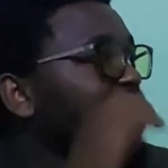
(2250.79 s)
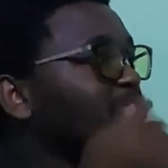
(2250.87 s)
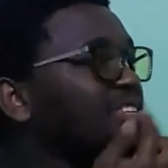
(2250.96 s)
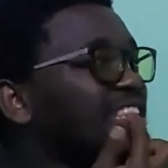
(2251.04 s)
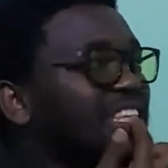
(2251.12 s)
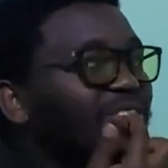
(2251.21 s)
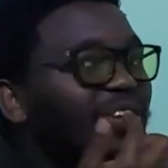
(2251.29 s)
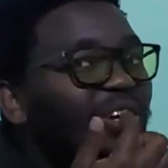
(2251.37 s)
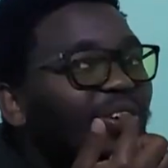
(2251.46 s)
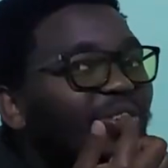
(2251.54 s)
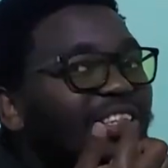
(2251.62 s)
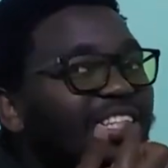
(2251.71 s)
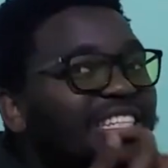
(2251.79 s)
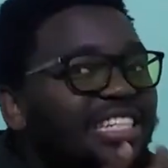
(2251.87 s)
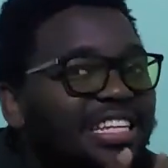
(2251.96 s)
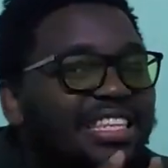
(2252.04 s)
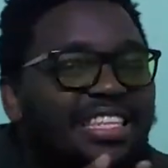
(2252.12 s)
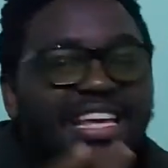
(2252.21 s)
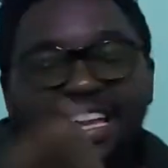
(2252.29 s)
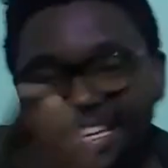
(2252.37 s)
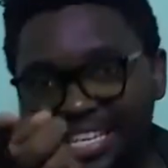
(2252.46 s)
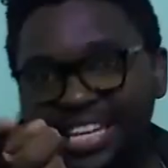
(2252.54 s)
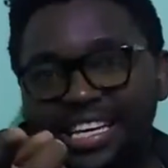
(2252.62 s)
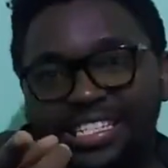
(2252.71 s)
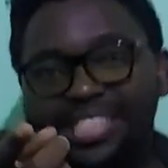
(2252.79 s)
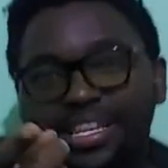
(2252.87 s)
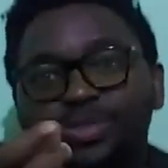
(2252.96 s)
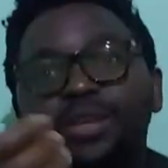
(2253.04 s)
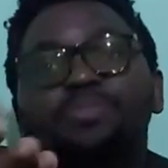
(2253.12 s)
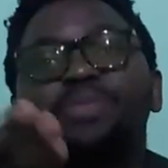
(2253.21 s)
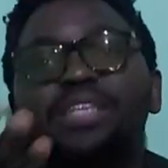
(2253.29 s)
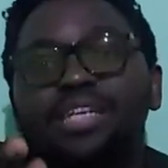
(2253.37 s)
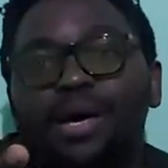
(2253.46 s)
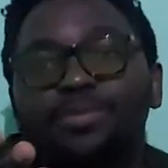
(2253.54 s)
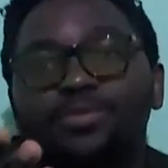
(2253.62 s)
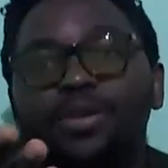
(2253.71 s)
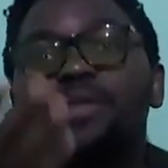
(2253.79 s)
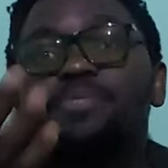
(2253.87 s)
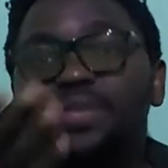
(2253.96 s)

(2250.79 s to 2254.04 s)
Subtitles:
With teeth. Yes, that's what P comes.